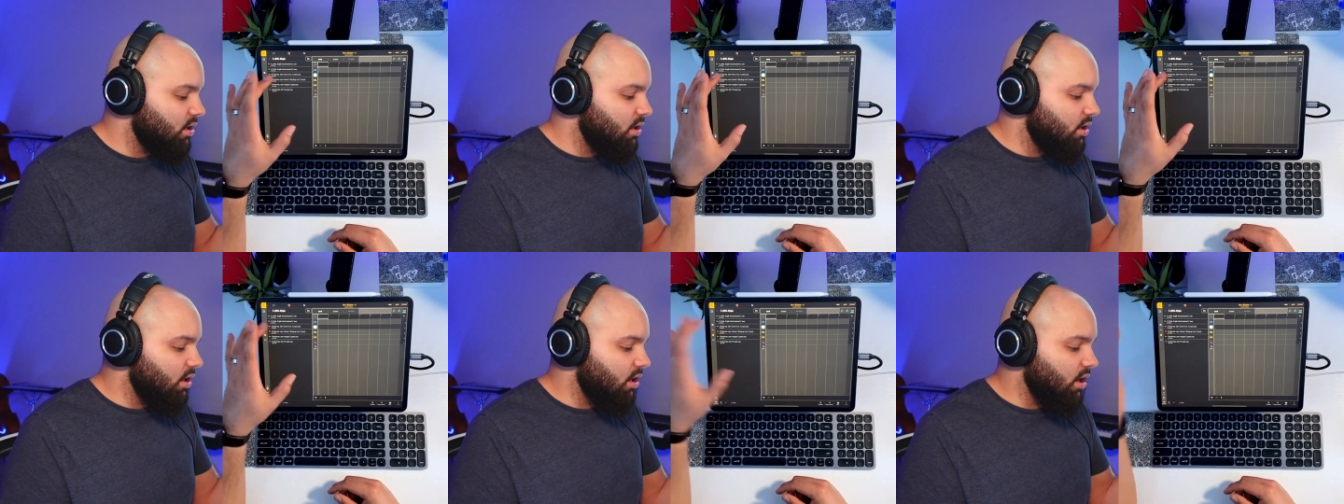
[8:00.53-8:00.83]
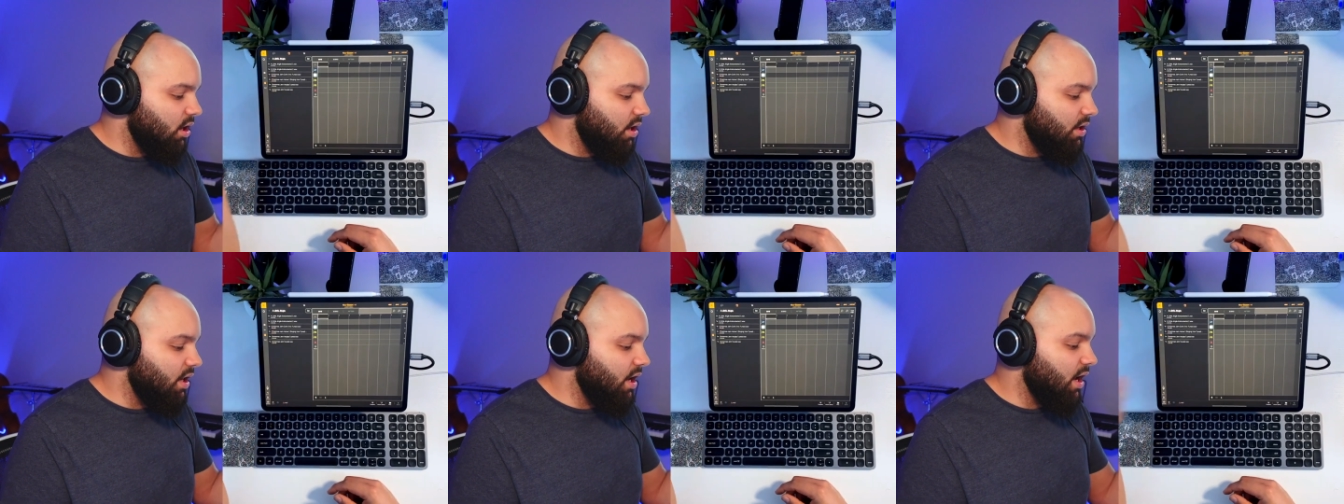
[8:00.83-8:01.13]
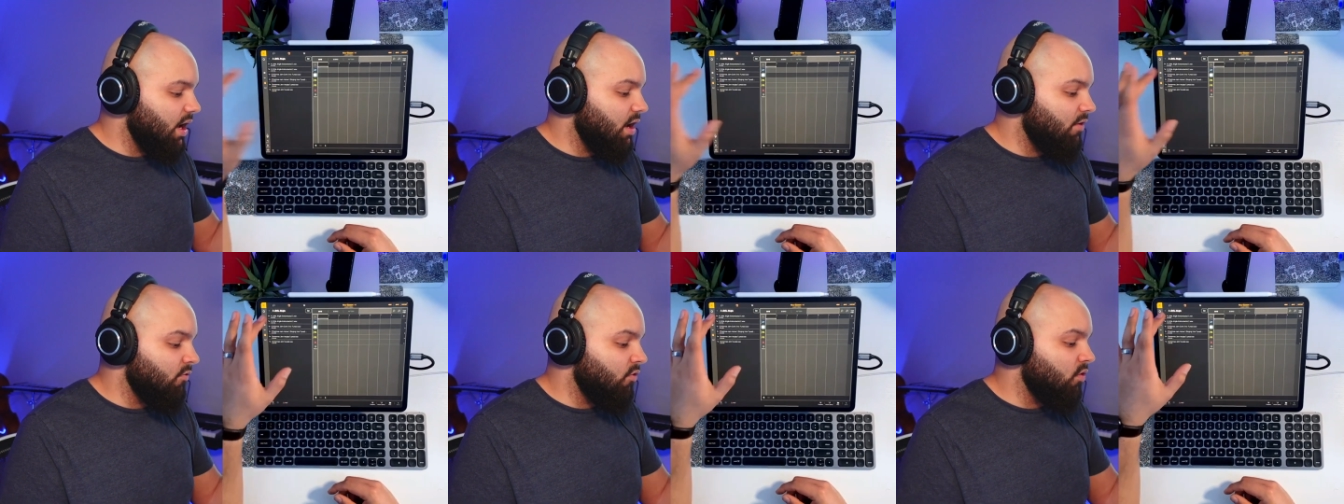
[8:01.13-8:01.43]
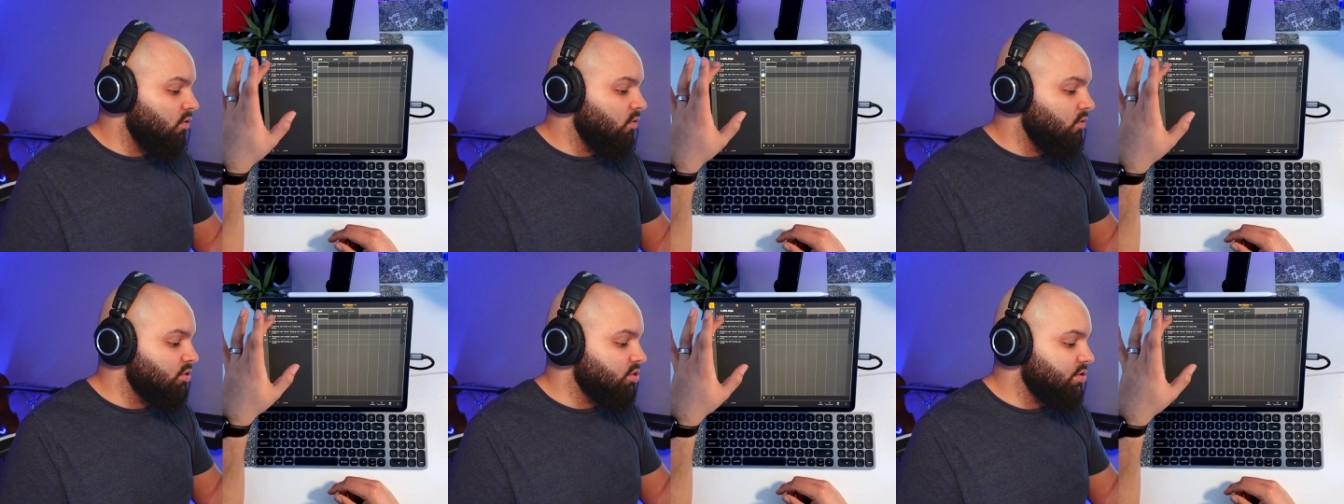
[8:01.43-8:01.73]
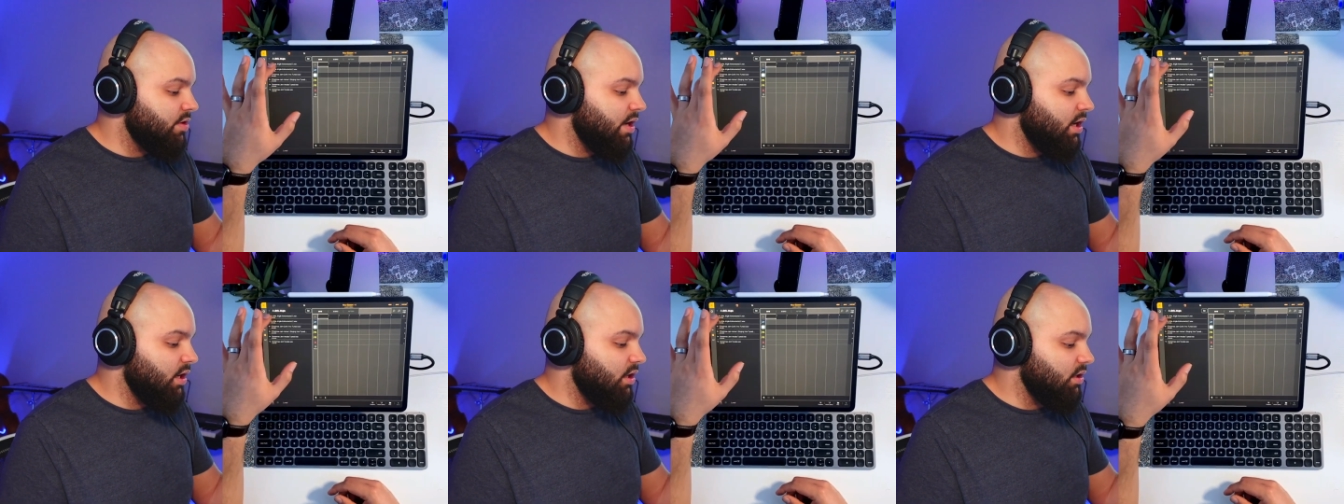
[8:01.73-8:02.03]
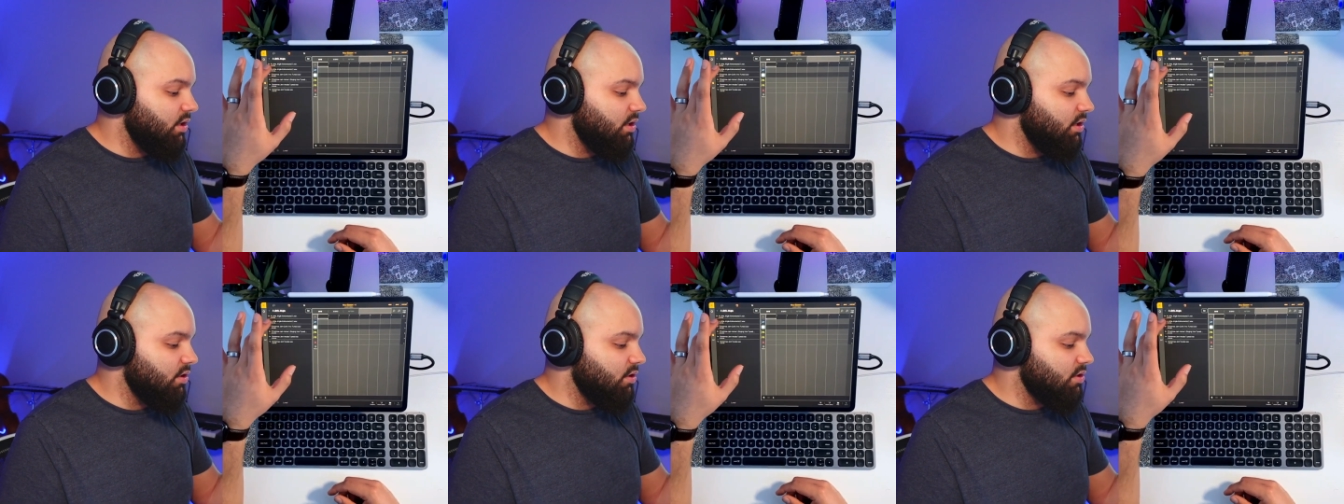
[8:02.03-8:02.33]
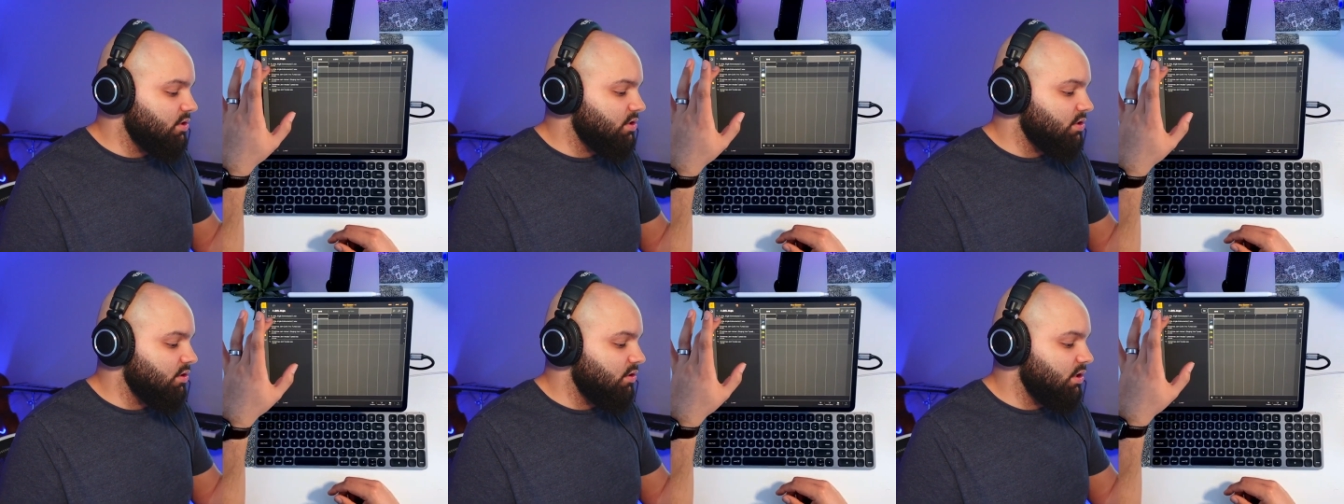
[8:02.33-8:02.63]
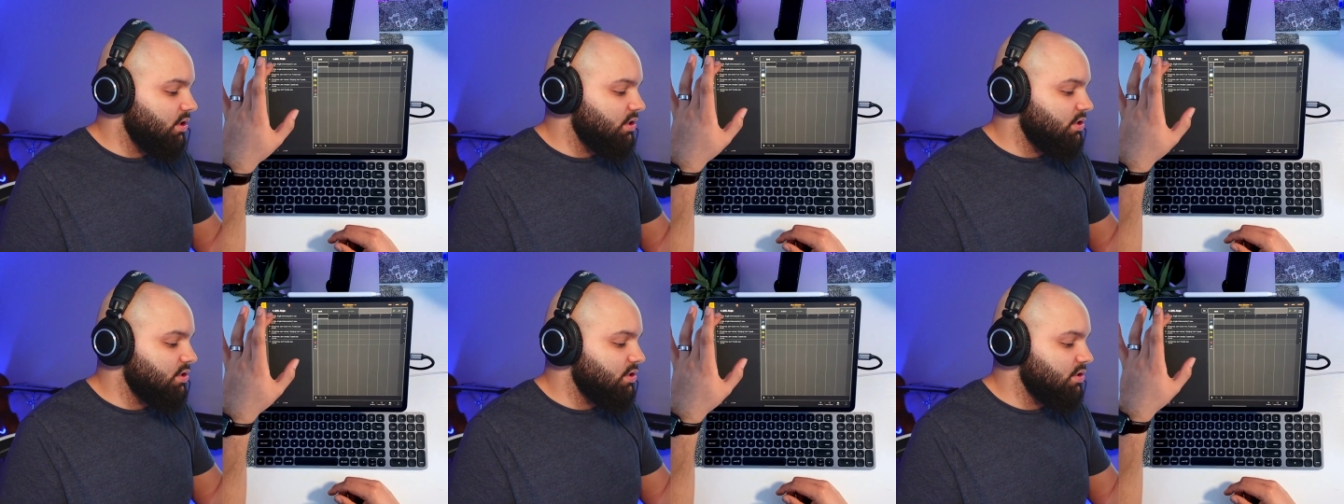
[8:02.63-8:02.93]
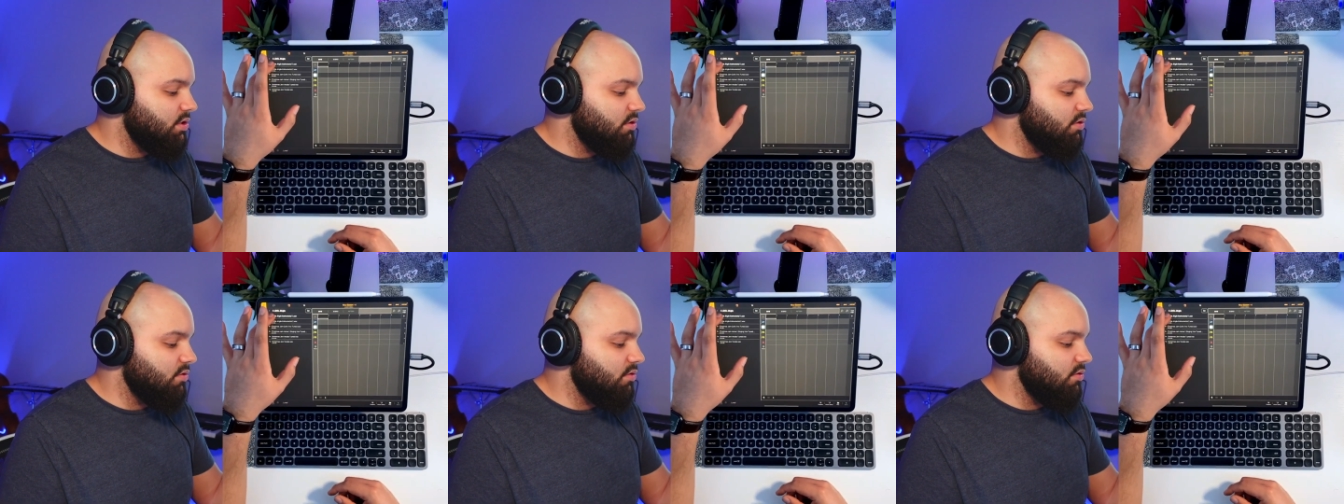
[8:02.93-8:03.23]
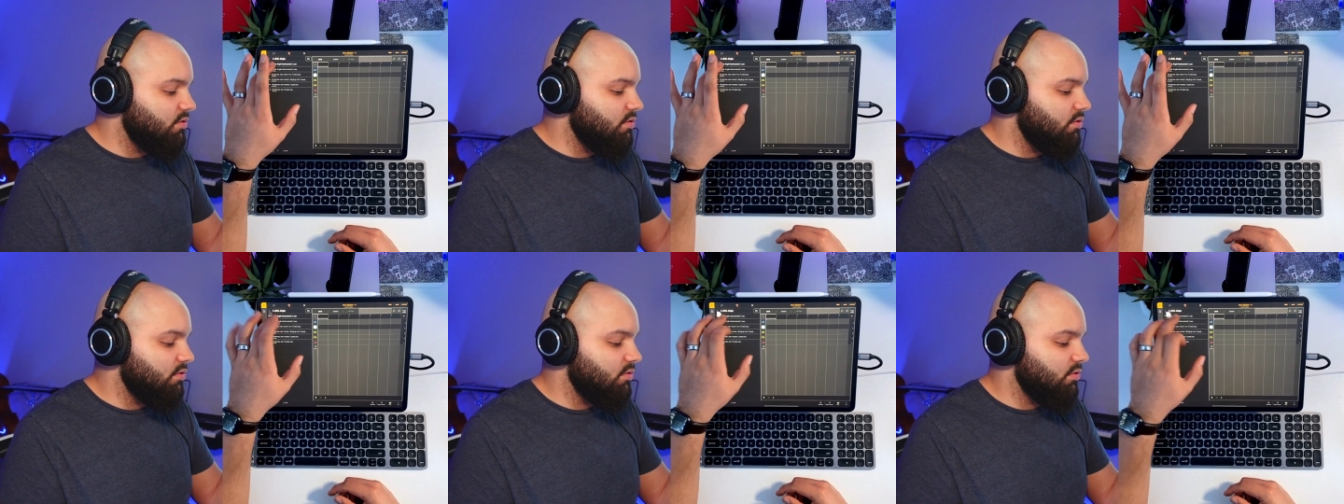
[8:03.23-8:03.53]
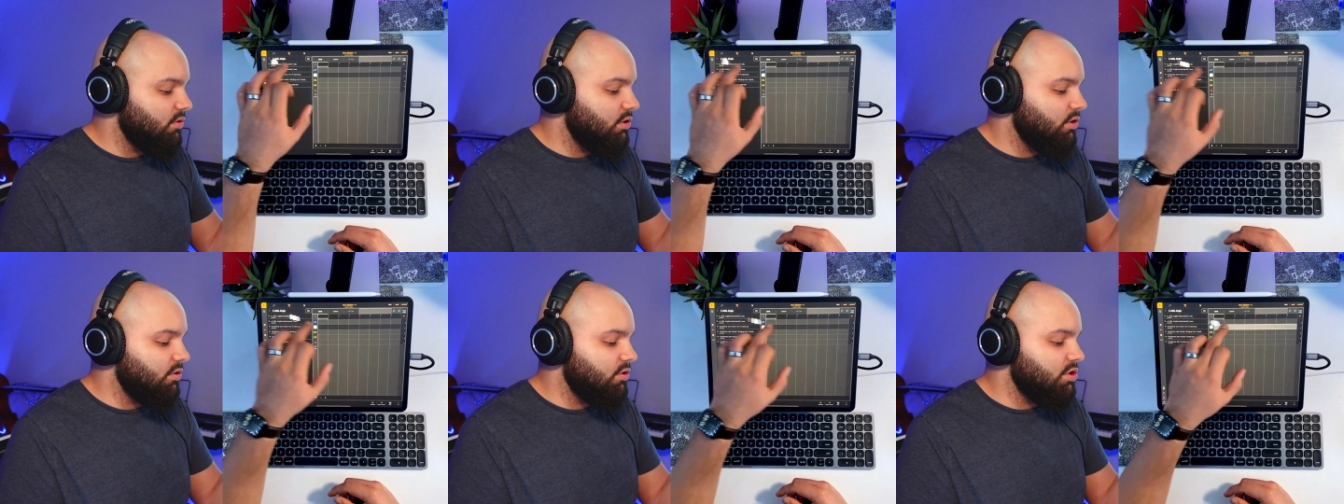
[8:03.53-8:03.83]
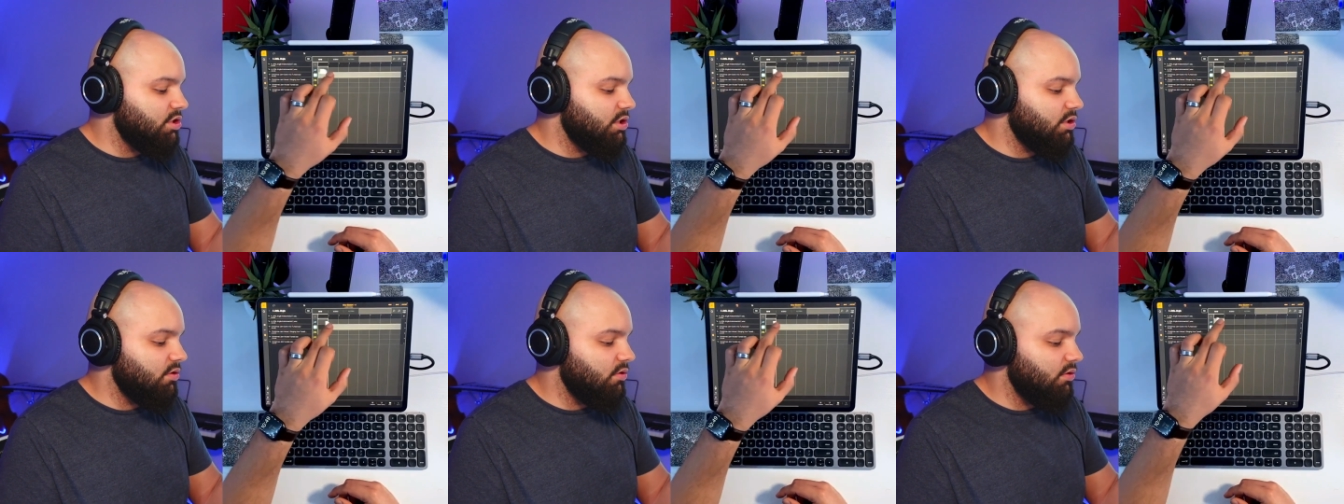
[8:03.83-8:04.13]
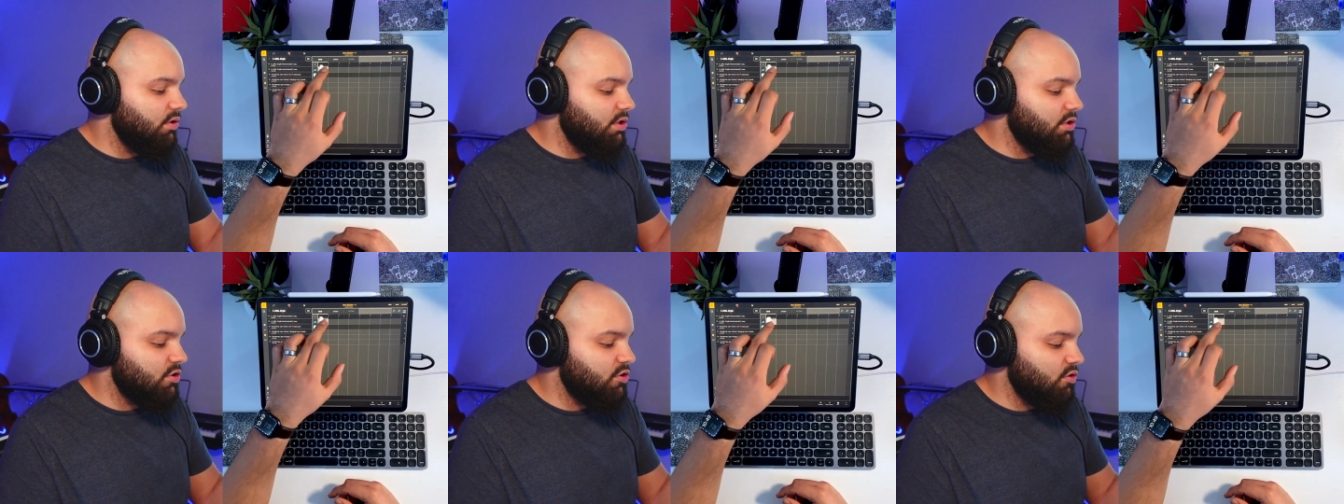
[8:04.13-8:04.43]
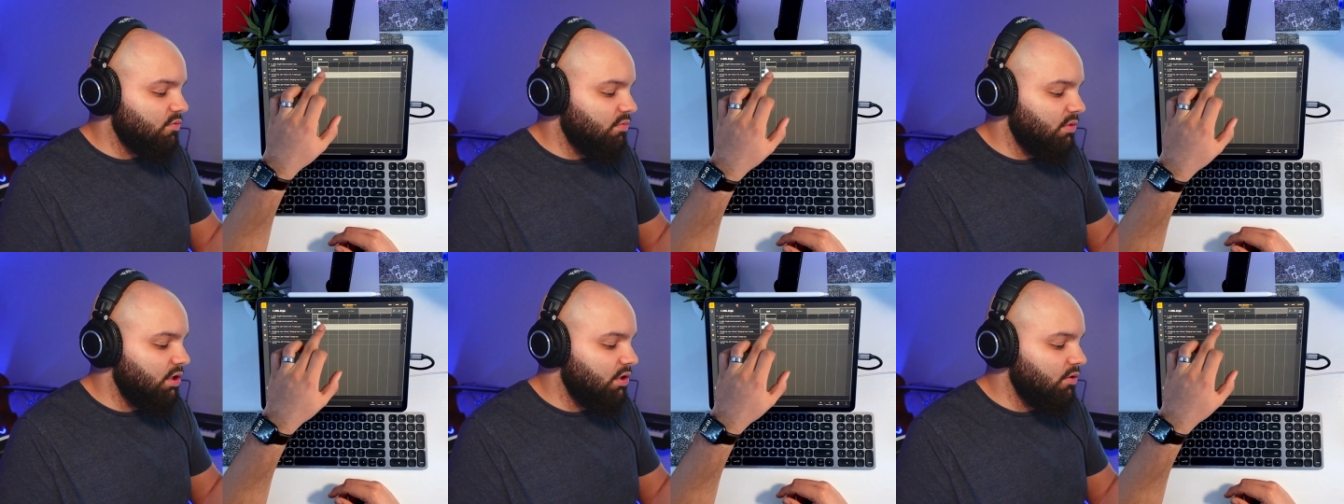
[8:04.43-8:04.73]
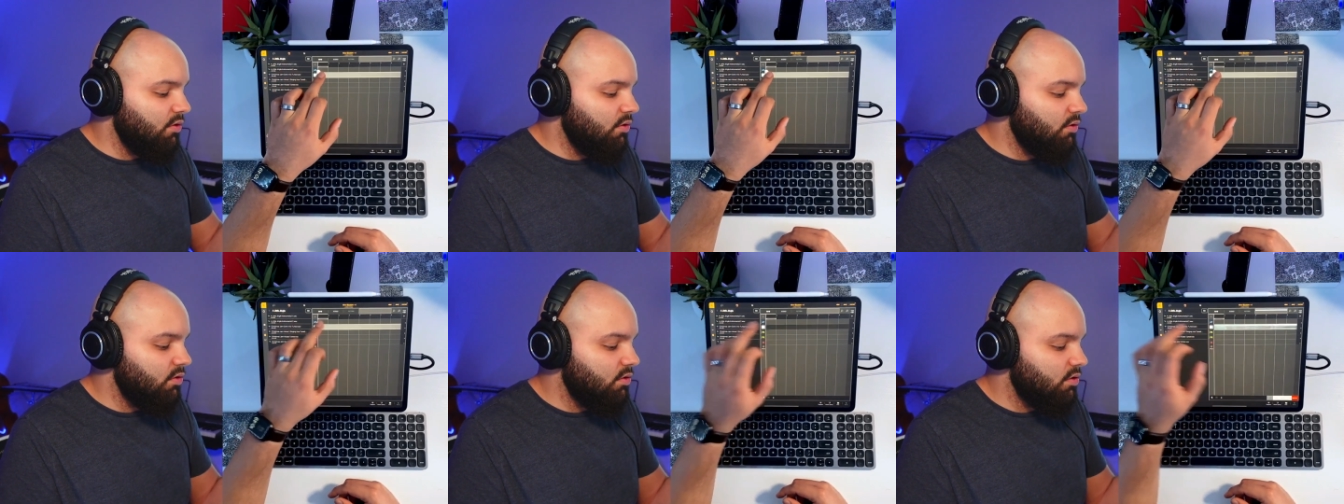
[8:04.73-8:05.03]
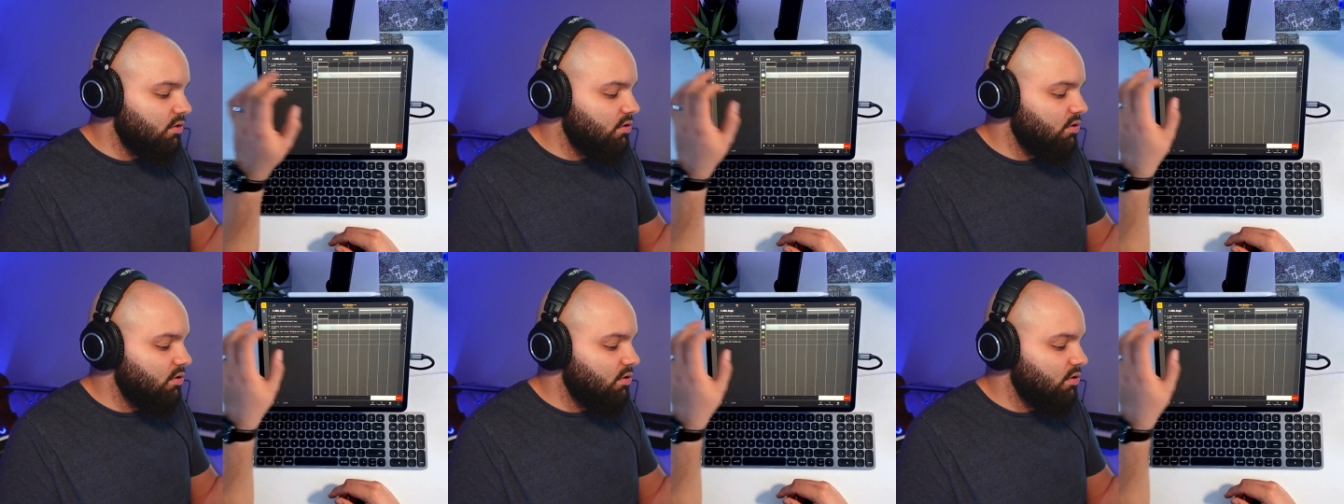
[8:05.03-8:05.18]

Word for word: Yeah, I have a whole track in here. So let's do a little jingle instrumental.